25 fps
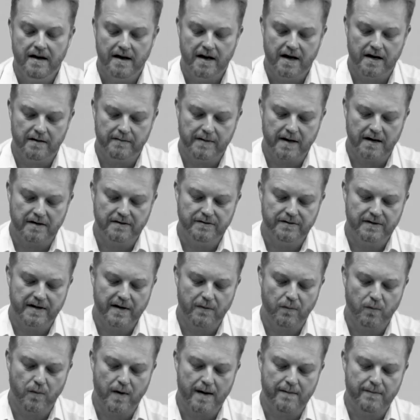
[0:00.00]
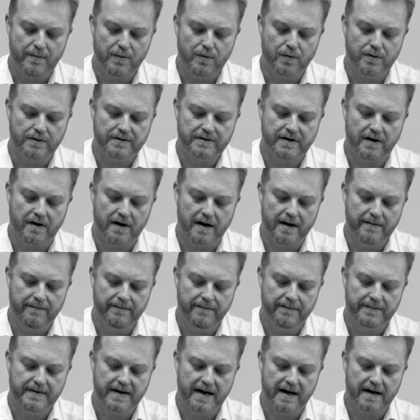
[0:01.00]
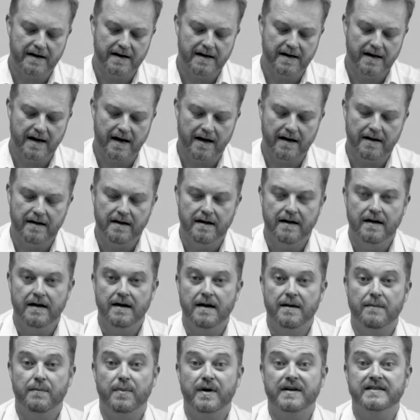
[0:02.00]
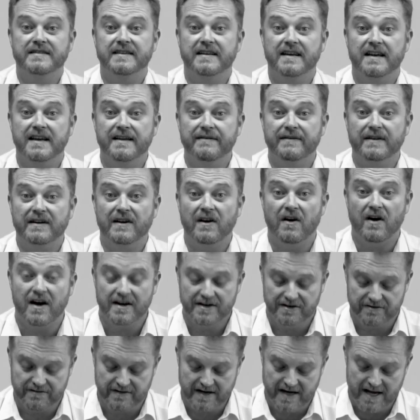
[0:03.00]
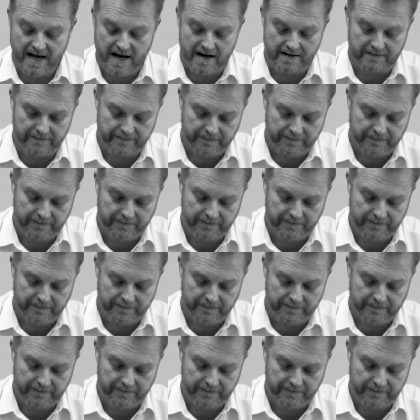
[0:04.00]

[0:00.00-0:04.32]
and I'm going to do that one more time down here, pressing even lighter again.